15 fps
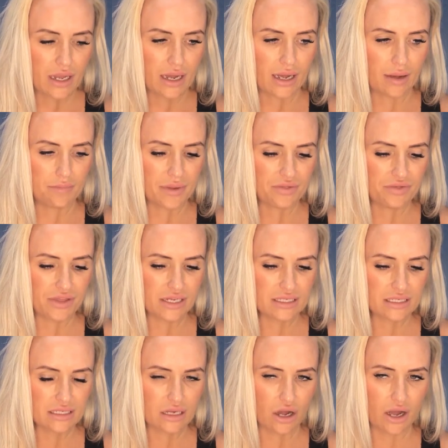but
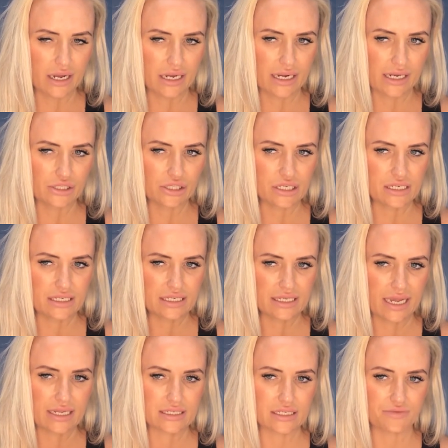this I can actually
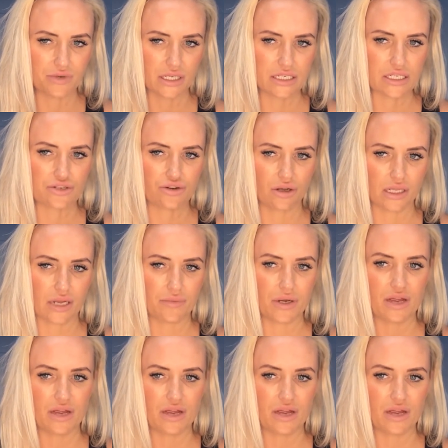sense really strongly.